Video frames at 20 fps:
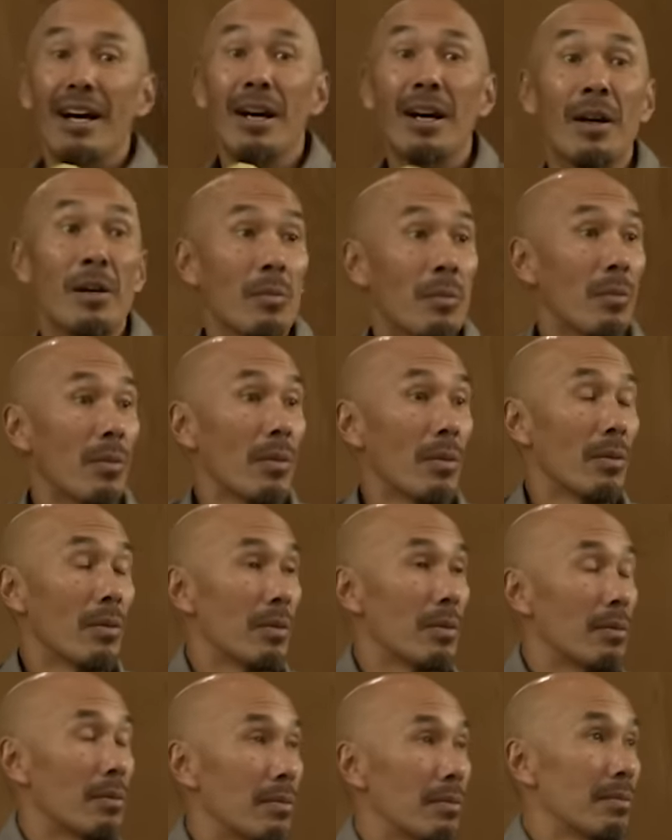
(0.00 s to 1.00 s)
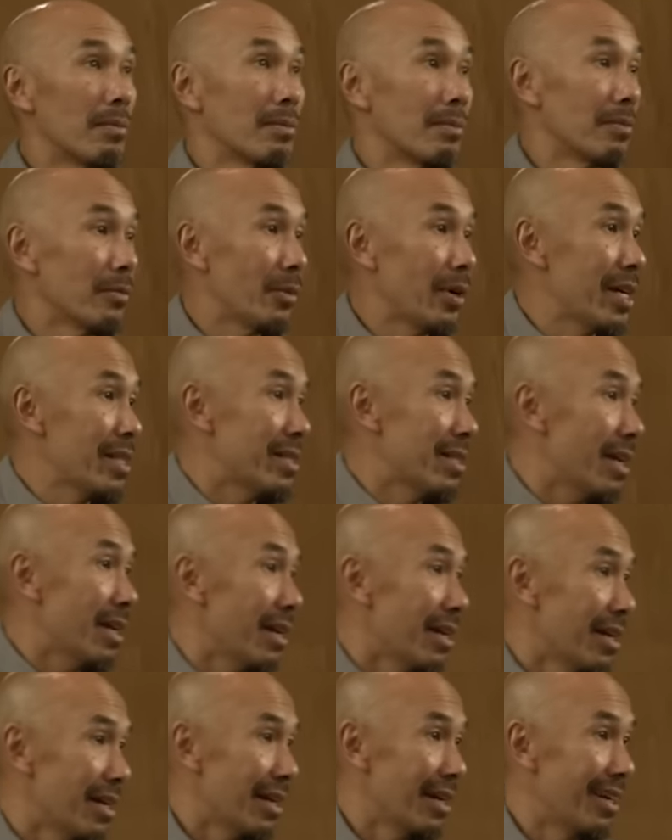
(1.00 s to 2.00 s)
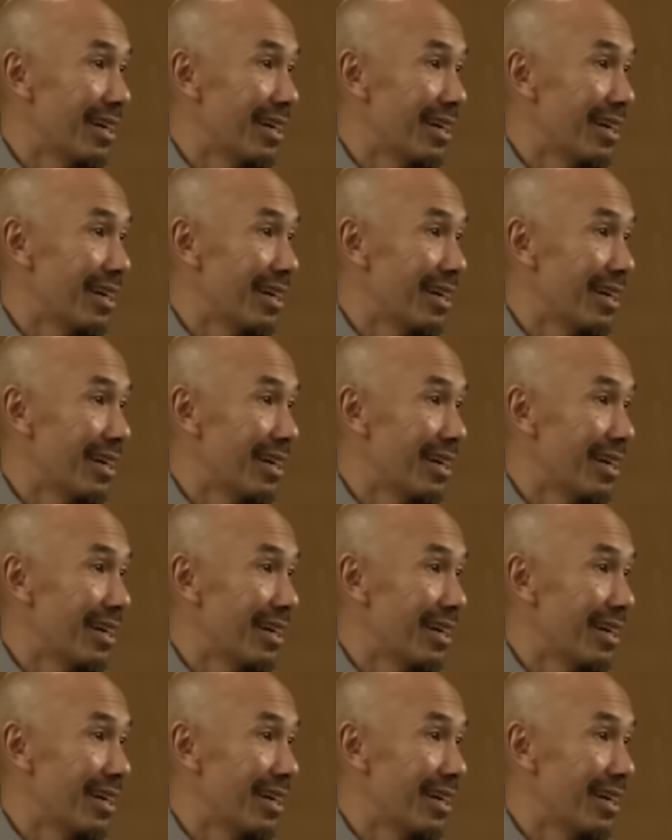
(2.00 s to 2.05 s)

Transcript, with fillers: Um, what'd I say?